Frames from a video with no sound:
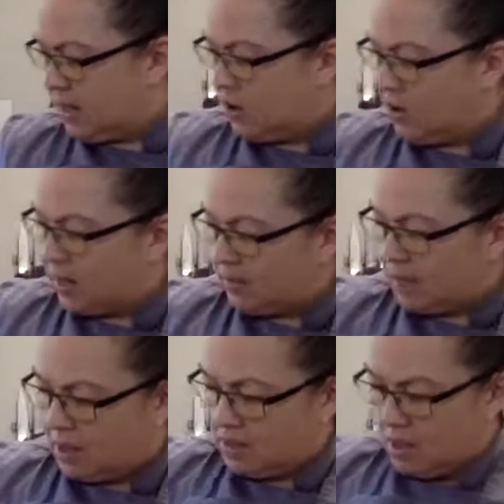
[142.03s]
cutting
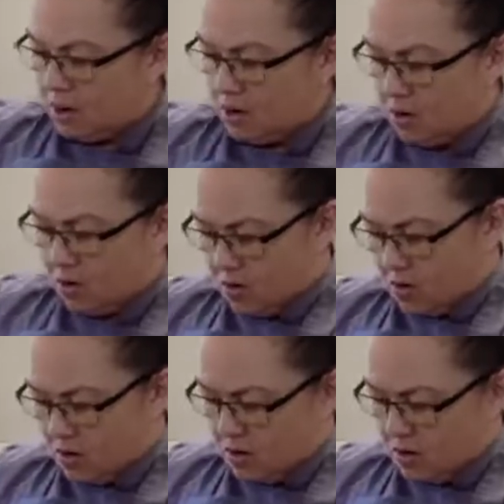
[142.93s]
the onion.